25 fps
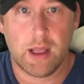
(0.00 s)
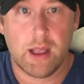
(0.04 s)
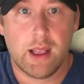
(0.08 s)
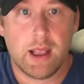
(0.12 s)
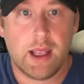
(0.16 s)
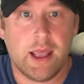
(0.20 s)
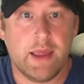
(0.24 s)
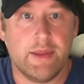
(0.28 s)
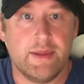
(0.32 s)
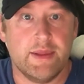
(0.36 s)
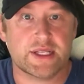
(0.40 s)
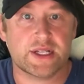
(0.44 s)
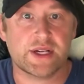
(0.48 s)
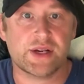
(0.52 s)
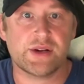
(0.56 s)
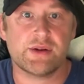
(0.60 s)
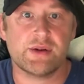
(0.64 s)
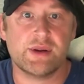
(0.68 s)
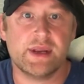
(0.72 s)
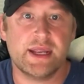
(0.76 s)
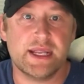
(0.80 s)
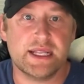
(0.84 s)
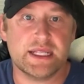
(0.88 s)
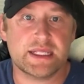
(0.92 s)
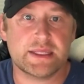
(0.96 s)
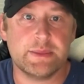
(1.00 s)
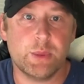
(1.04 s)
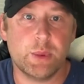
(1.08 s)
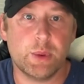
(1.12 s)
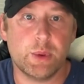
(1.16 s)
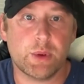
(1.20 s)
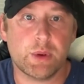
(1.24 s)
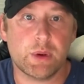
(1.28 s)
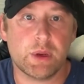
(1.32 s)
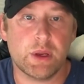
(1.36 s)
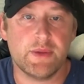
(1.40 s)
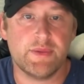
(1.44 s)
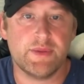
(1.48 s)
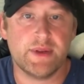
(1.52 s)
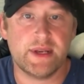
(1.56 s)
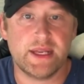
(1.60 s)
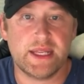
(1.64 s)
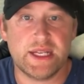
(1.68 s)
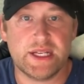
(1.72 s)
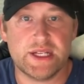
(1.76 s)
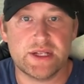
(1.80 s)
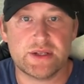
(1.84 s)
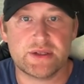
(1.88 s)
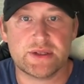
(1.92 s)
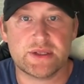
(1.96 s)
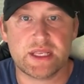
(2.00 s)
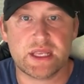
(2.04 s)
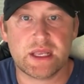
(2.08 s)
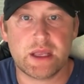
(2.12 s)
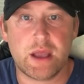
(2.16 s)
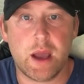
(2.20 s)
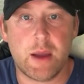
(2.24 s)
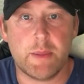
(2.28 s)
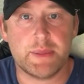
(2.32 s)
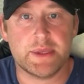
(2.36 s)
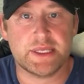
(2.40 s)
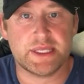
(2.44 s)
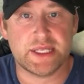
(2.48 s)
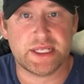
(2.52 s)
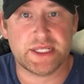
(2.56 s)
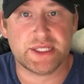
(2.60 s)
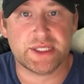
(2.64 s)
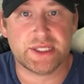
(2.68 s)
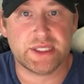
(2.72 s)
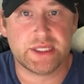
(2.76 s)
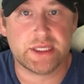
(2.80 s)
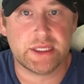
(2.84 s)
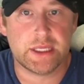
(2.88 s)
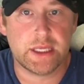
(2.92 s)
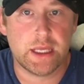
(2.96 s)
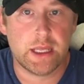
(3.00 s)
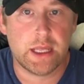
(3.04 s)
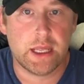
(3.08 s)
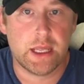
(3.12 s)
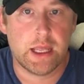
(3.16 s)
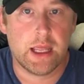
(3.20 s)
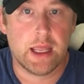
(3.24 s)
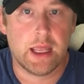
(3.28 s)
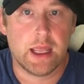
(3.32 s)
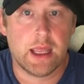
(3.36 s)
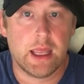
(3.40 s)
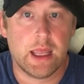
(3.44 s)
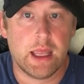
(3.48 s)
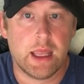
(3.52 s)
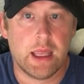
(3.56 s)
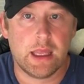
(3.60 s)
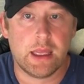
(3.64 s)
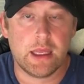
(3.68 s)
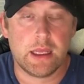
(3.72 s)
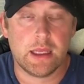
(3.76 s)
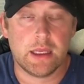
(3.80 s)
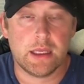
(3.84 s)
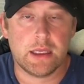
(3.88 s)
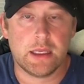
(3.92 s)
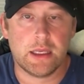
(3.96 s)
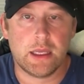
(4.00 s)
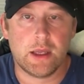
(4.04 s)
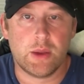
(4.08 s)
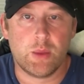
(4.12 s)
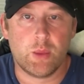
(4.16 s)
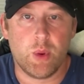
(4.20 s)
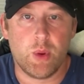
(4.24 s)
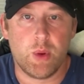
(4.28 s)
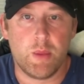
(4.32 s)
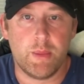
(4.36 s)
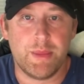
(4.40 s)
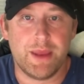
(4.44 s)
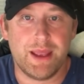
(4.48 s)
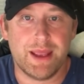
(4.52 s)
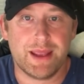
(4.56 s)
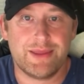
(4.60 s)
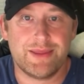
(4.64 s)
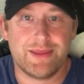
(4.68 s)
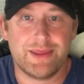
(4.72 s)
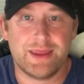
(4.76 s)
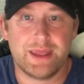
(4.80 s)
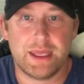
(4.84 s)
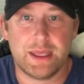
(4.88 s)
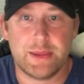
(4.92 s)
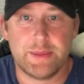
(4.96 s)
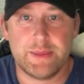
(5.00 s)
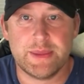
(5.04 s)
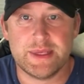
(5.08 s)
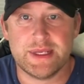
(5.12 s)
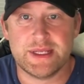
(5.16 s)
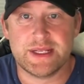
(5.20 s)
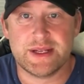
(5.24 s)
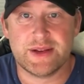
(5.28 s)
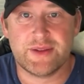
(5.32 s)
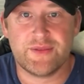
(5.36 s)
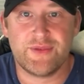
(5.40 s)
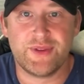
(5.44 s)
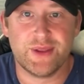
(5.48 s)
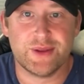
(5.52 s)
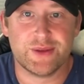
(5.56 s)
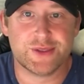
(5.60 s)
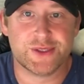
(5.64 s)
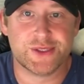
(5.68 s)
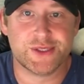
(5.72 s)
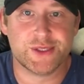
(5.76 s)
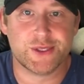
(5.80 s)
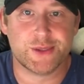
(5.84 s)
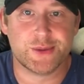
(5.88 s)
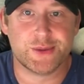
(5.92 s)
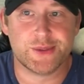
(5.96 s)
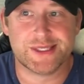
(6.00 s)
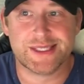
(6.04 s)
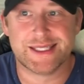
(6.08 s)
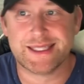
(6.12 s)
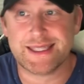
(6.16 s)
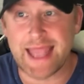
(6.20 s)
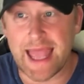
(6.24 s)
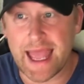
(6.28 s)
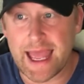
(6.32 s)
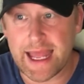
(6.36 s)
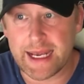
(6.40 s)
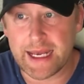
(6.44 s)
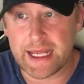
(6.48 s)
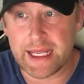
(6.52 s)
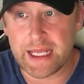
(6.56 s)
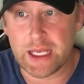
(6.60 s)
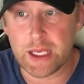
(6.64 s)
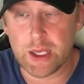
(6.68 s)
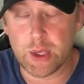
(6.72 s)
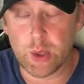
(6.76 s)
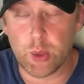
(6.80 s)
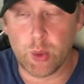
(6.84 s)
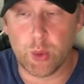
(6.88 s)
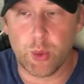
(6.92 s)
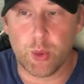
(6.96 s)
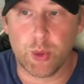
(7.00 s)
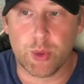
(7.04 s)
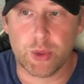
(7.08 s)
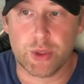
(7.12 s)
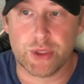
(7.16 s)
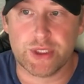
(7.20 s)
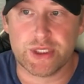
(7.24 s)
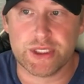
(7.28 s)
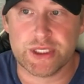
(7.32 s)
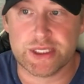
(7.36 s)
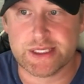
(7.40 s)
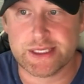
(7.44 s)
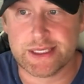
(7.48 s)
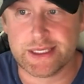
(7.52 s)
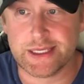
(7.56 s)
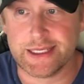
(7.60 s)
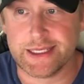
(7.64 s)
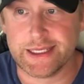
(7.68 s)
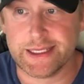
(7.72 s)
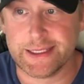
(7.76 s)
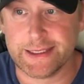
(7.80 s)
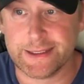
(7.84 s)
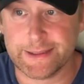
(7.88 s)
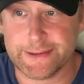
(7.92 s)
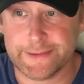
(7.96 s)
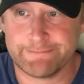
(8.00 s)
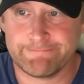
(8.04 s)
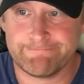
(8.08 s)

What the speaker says: And this creates more of an interesting composition, and it won't make the image feel so static or just like,